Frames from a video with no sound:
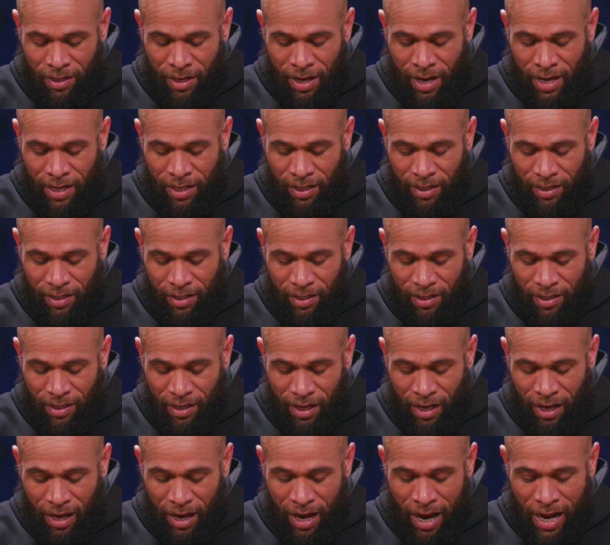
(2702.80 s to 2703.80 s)
I
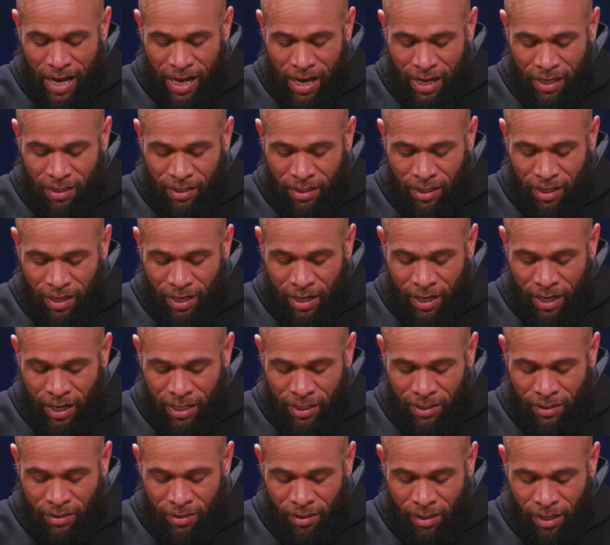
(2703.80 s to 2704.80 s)

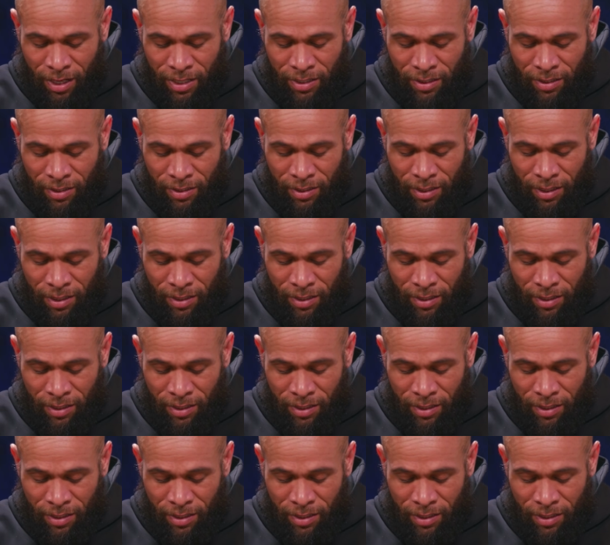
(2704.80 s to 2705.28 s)
kind of started